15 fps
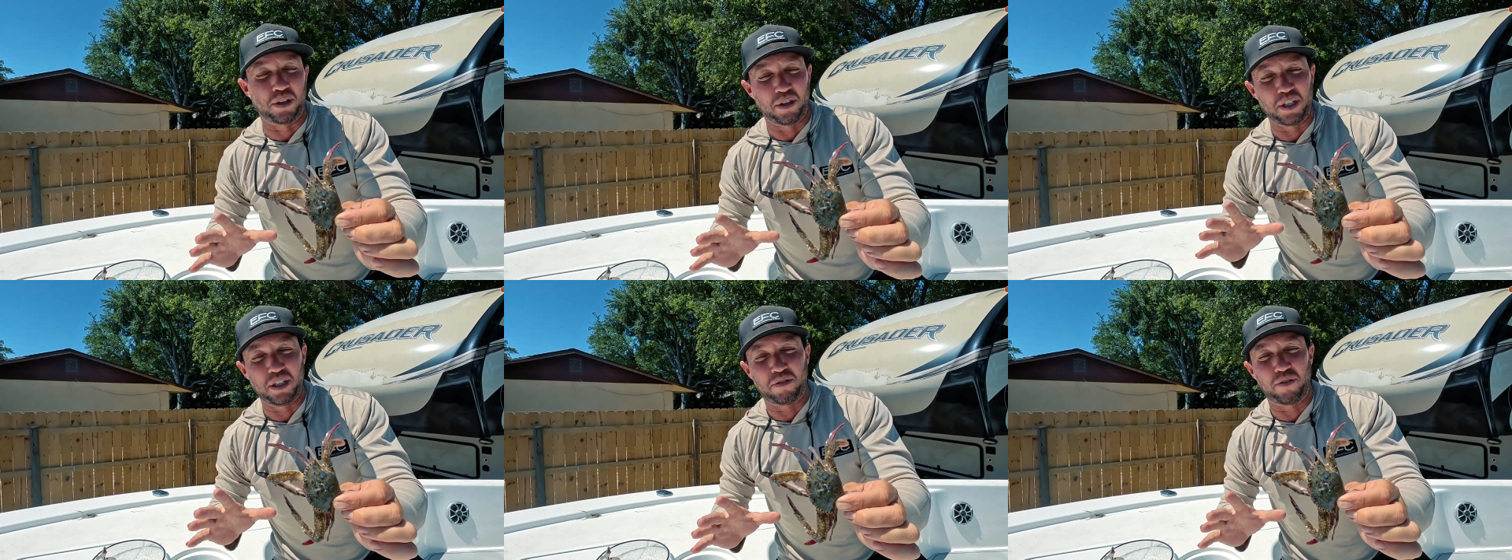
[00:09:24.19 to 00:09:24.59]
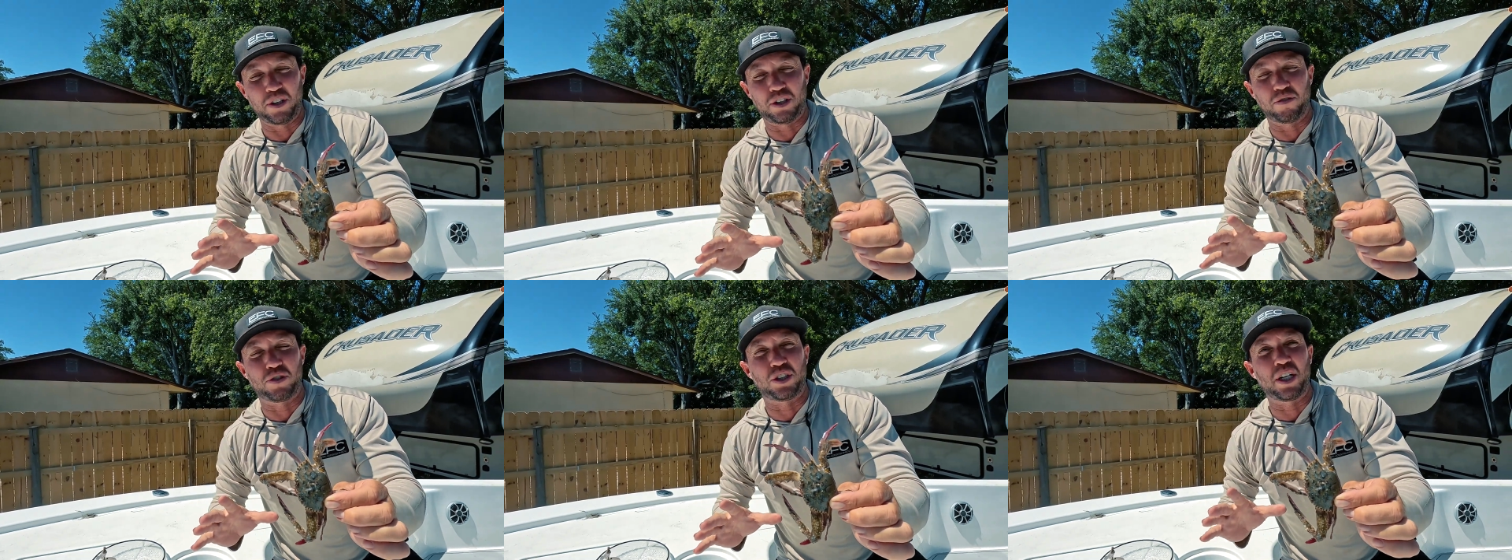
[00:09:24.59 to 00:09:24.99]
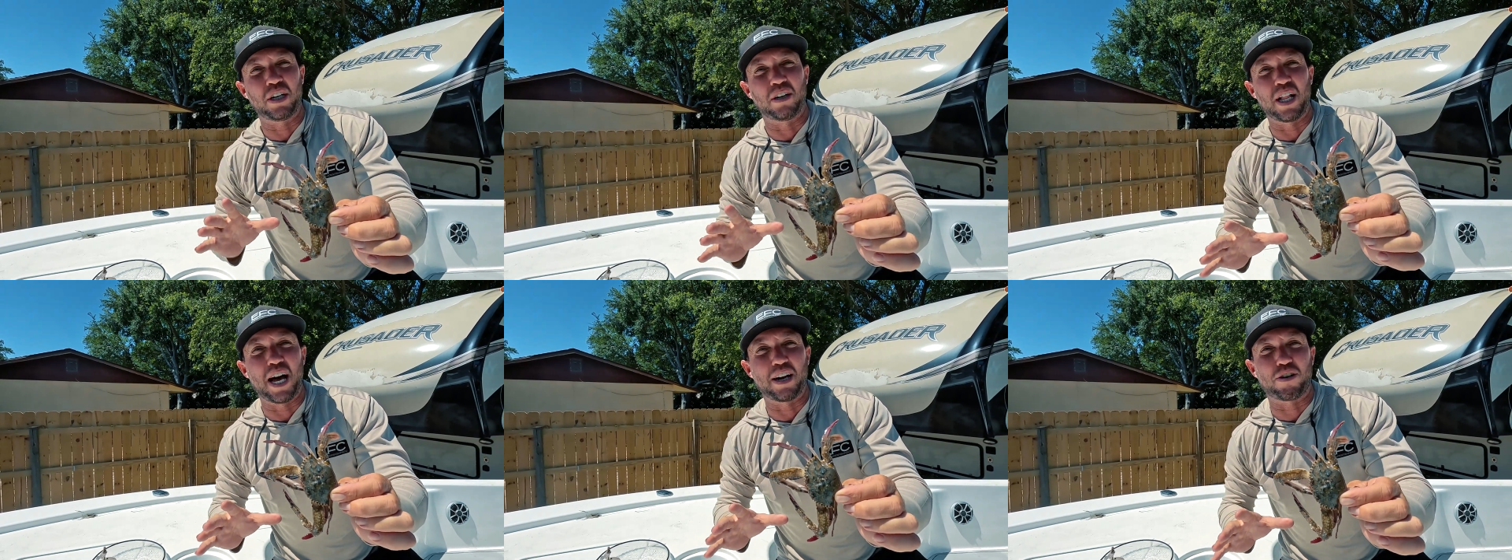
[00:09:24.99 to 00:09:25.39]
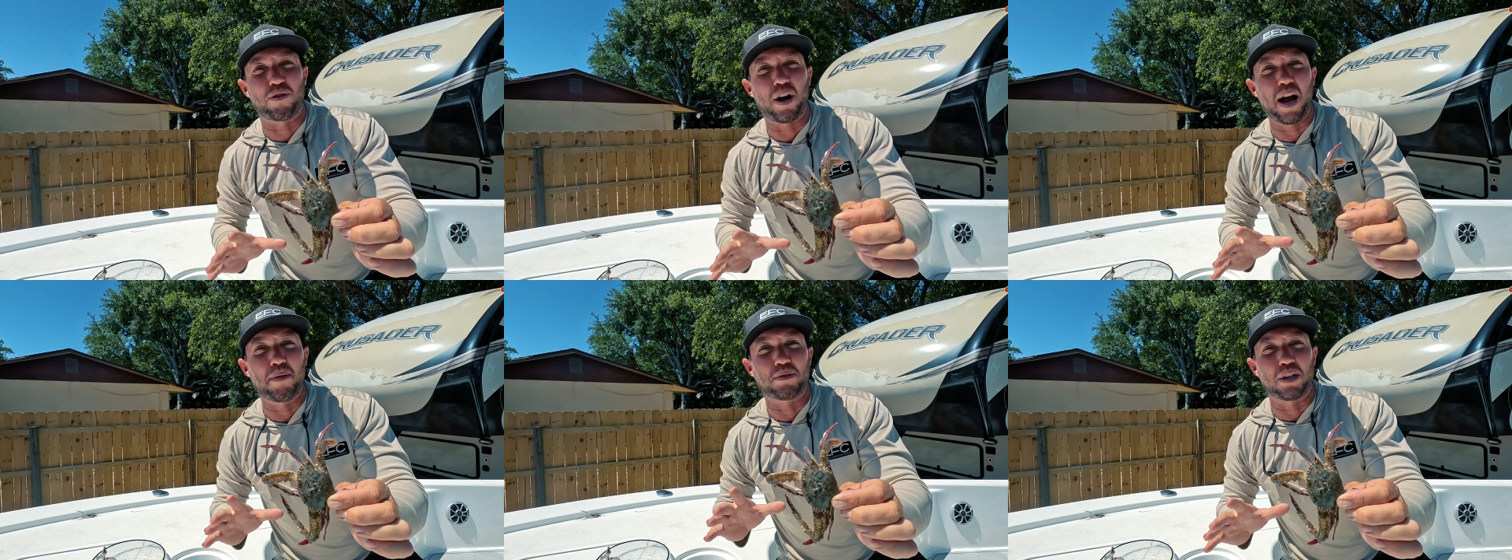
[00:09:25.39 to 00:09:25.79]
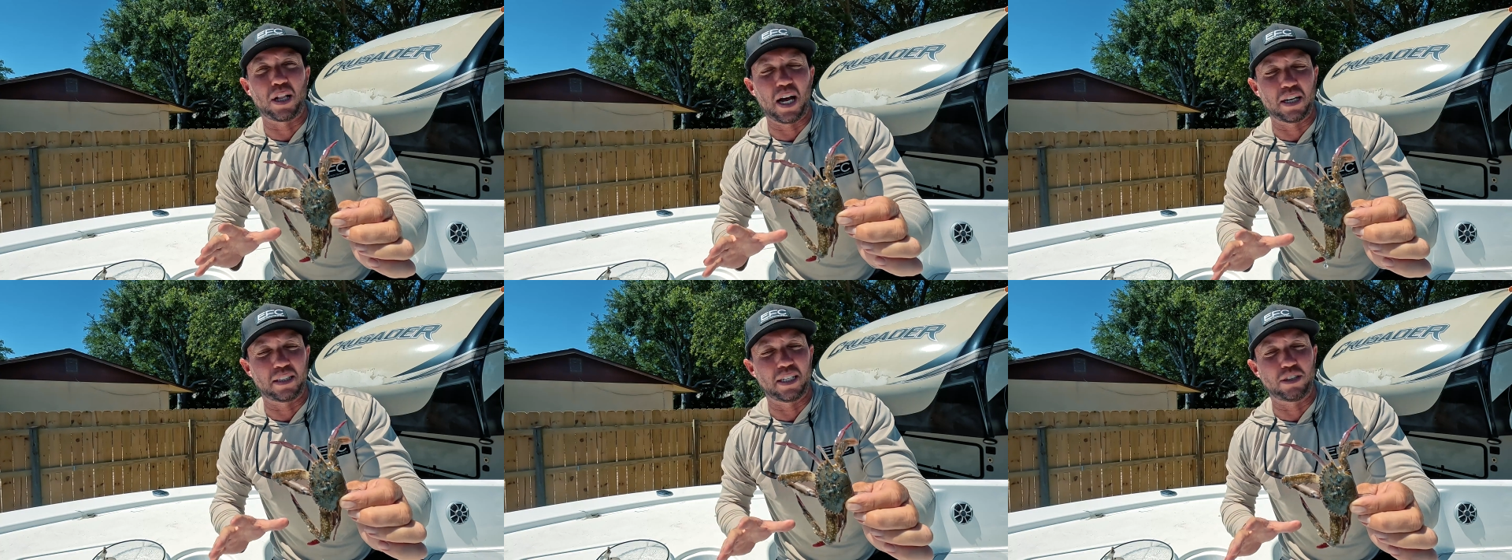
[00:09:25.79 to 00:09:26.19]
You know, these fish have seen a lot of crabs and a
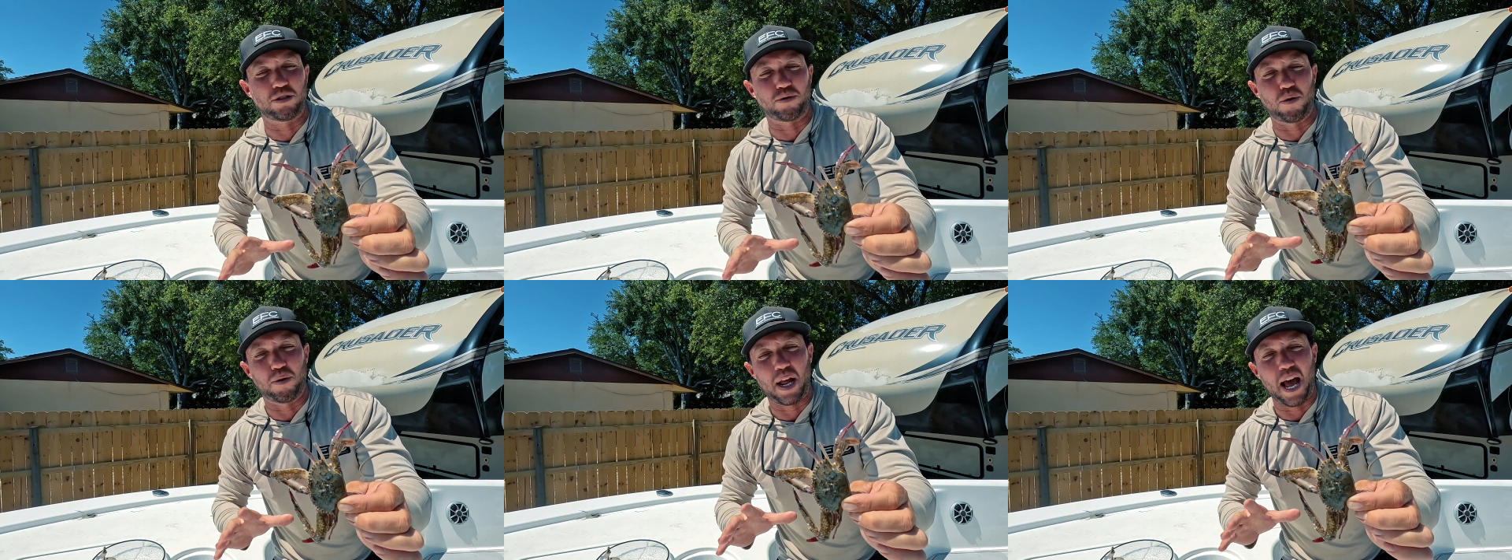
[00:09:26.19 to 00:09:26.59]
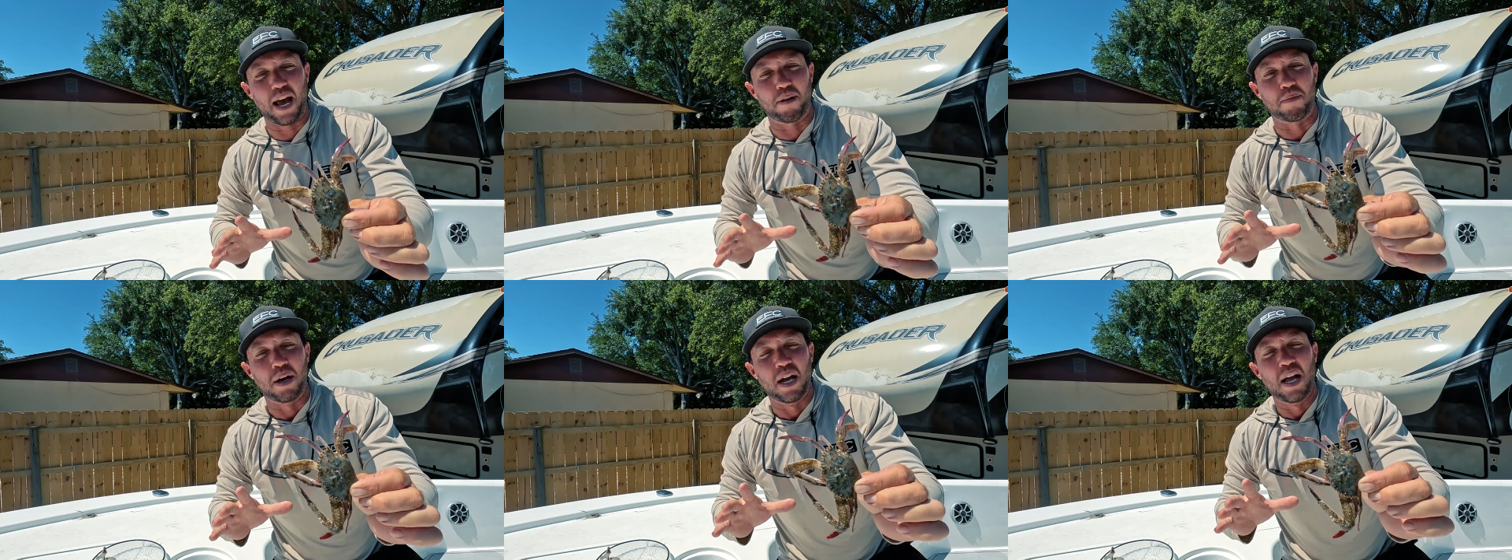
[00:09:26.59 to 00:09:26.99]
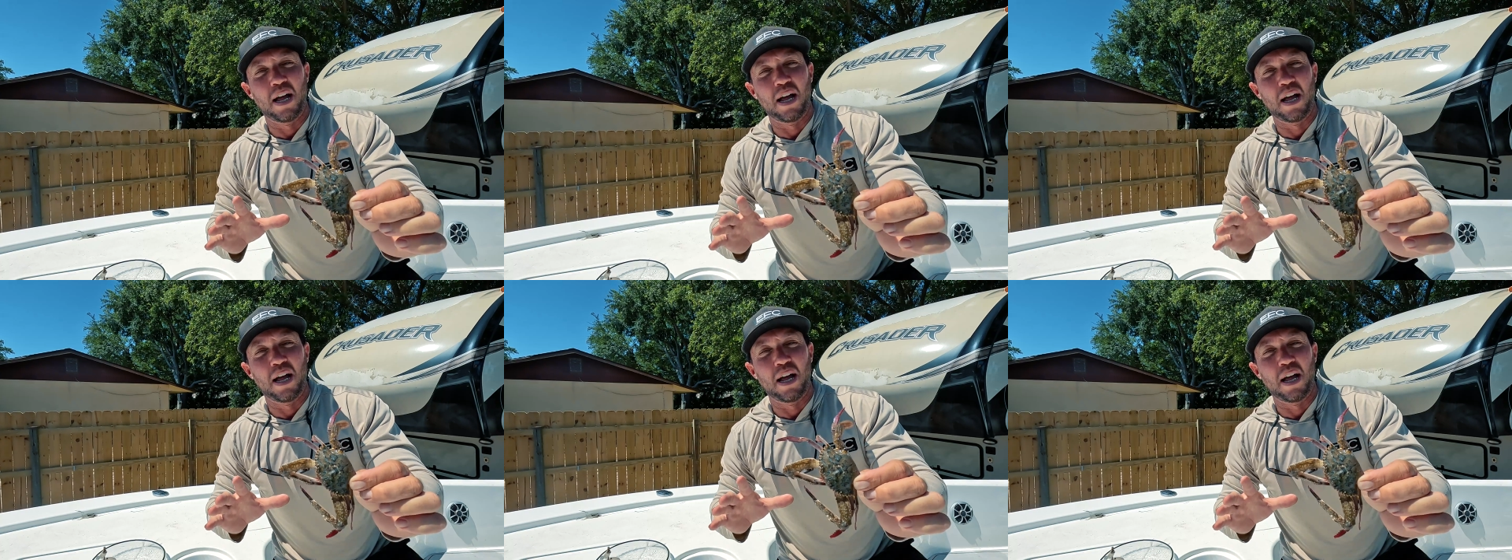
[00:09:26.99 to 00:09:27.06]
lot of things thrown at them.